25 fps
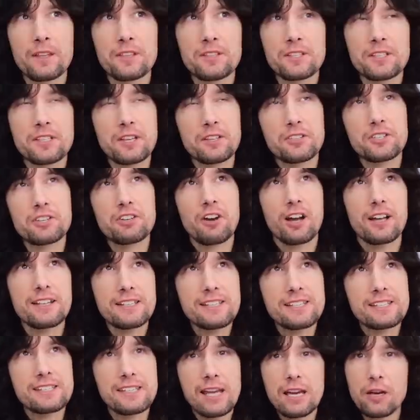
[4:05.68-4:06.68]
to try and
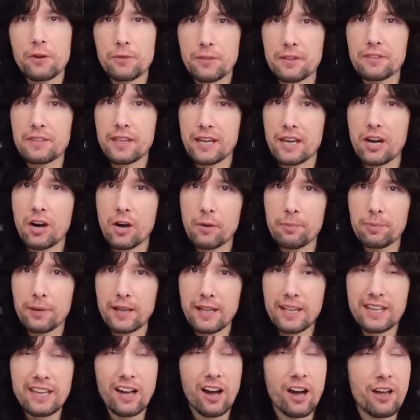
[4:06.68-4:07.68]
sell that they are
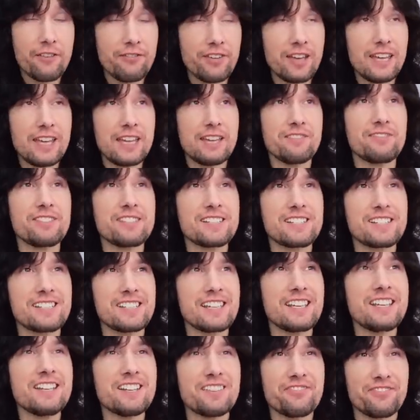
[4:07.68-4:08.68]
playing. I've even
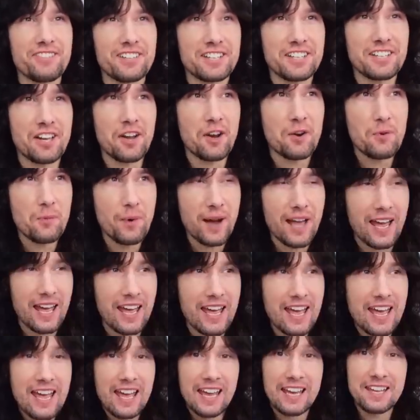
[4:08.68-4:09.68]
seen a video where
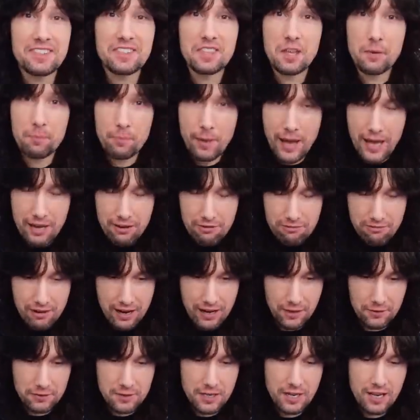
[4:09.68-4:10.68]
in the
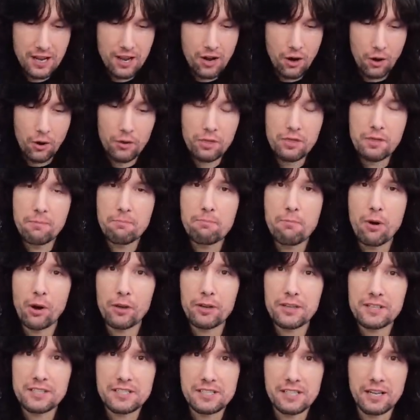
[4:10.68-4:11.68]
background on the
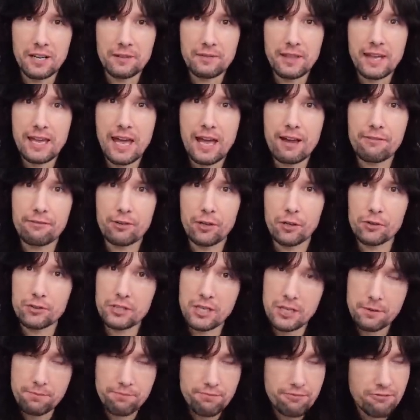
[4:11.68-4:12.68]
monitor, they have
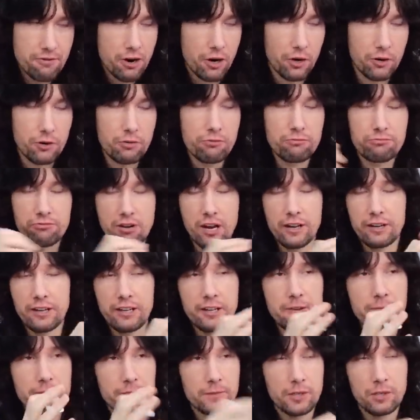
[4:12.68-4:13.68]
Logic Pro
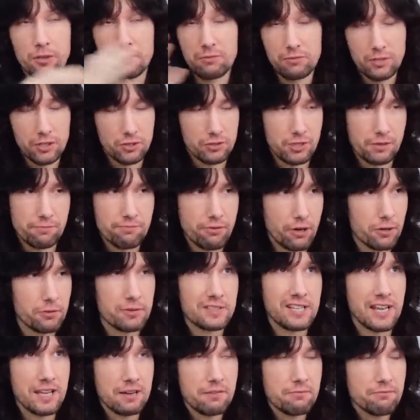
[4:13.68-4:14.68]
running, Logic Pro
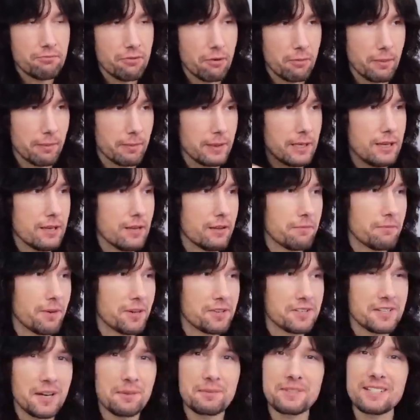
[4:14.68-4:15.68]
10, probably
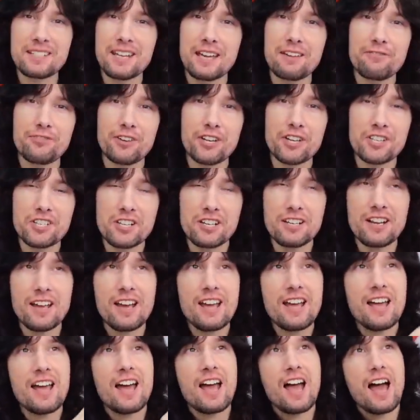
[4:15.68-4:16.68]
most up-to-date version.
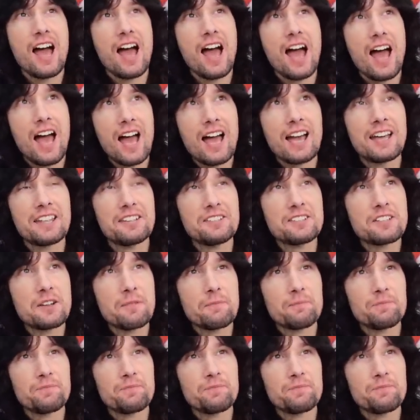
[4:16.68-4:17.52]
And